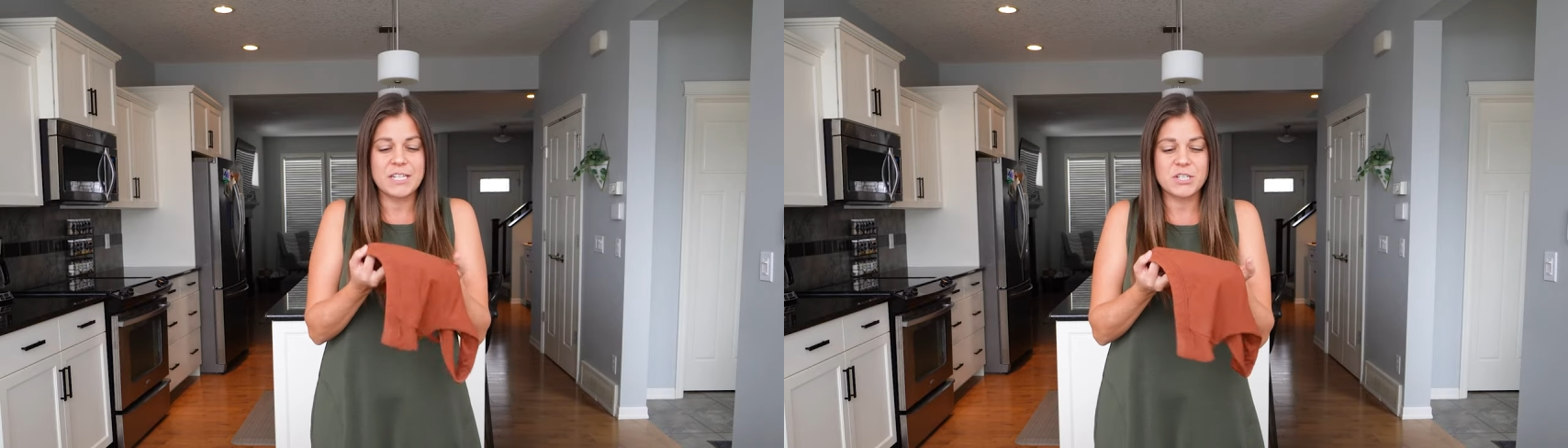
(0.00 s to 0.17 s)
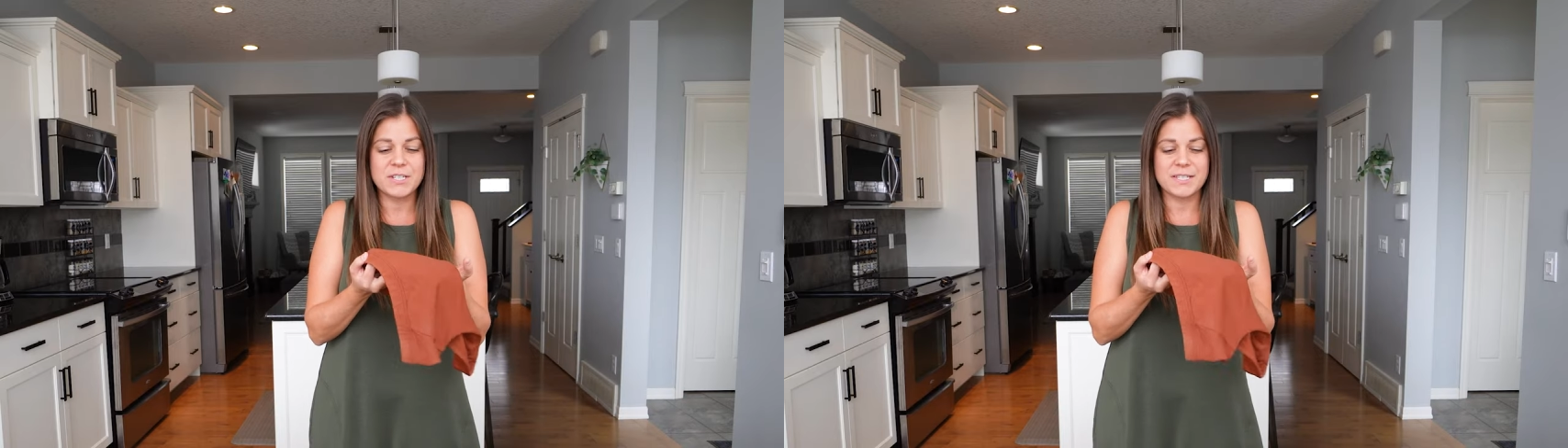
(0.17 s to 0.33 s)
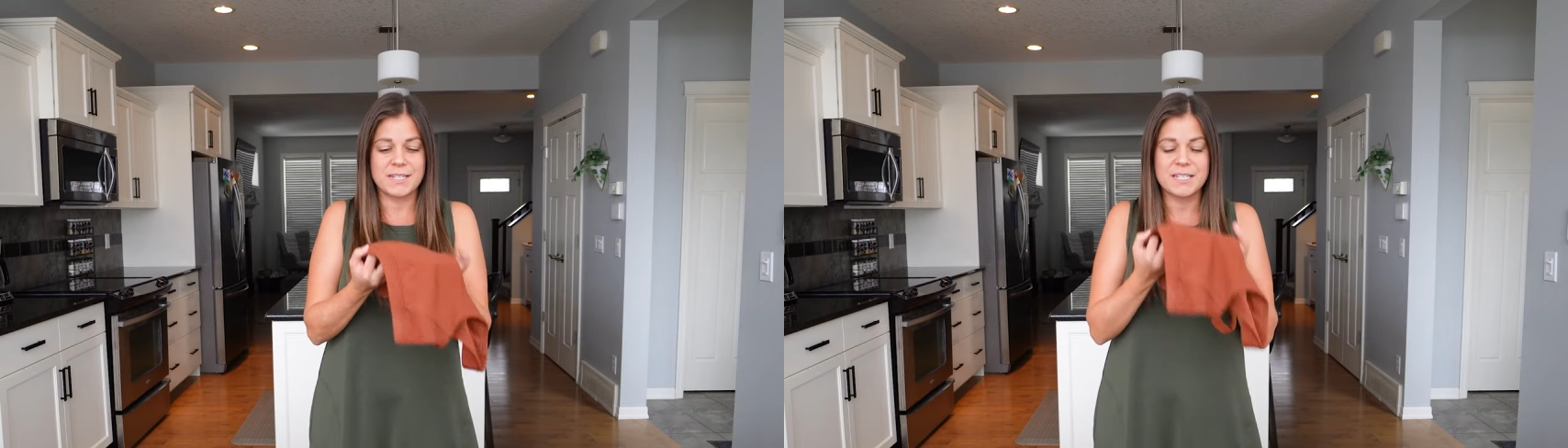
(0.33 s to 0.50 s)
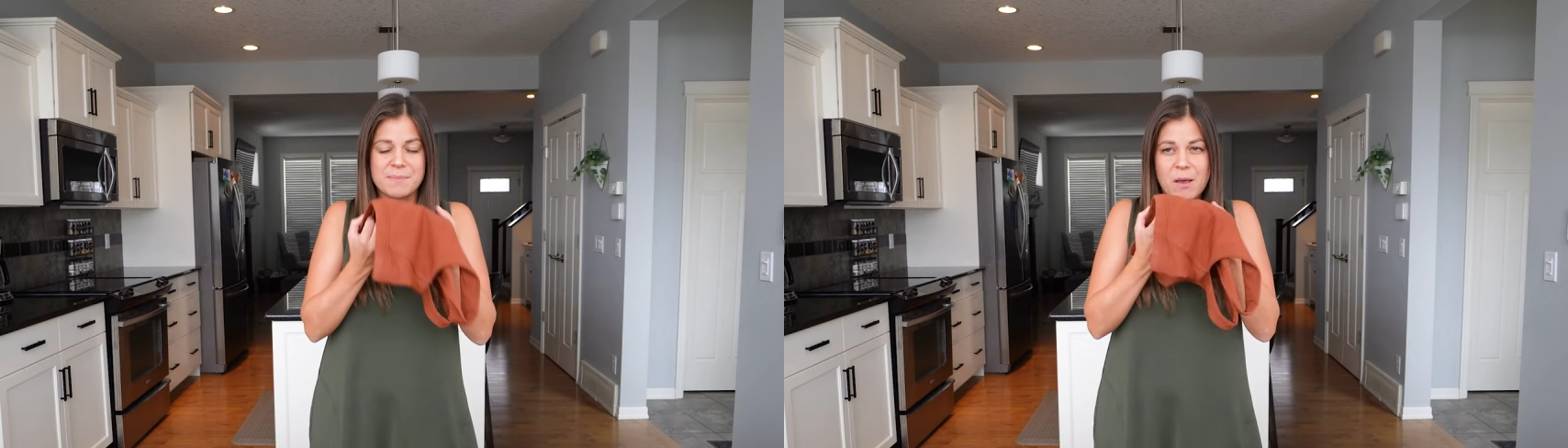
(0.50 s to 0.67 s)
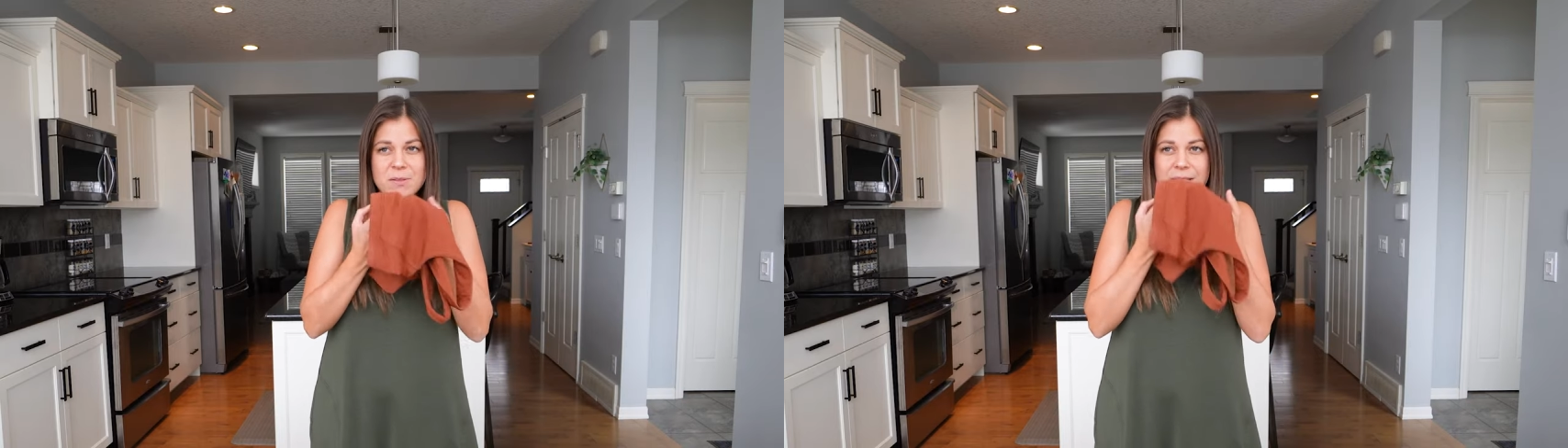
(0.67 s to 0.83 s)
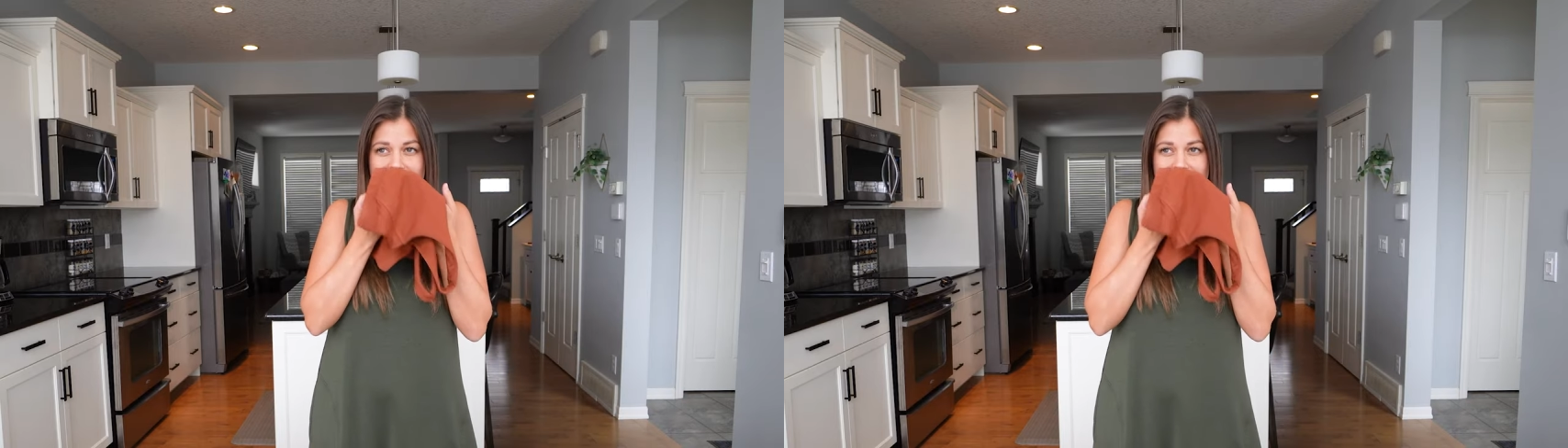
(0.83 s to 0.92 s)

It just, it smells